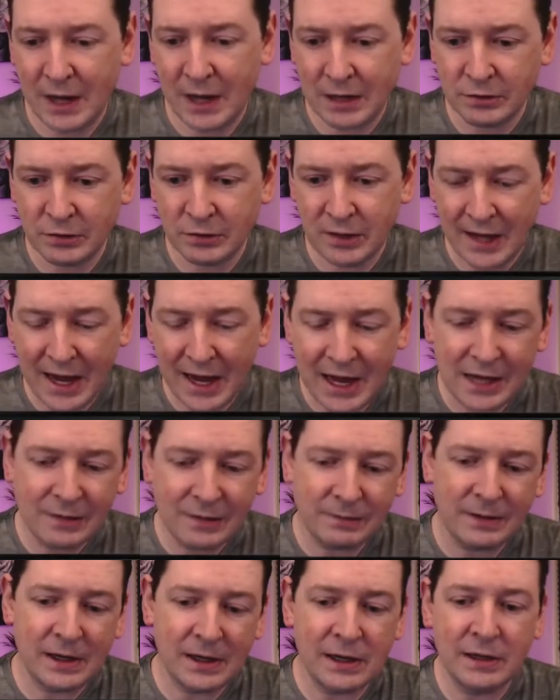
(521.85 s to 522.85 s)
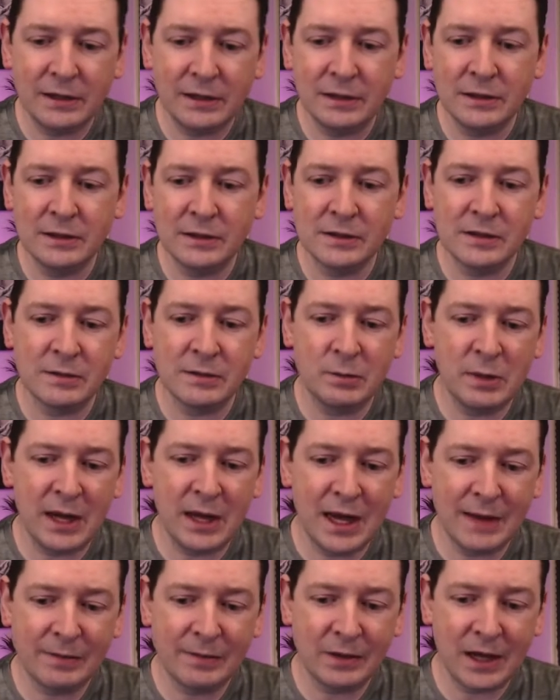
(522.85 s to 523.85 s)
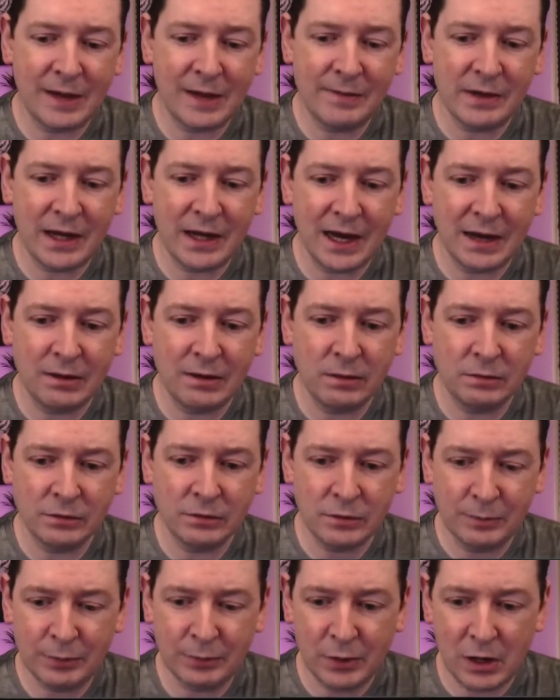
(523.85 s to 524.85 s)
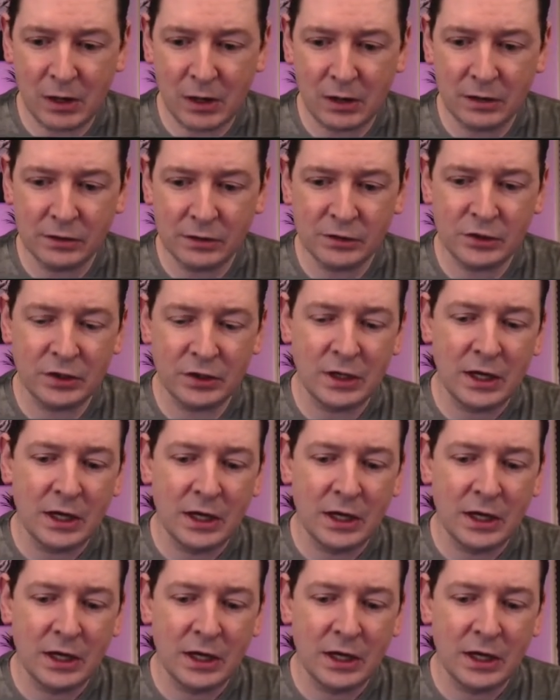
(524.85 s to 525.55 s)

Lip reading: to add files, we have covered how to branch,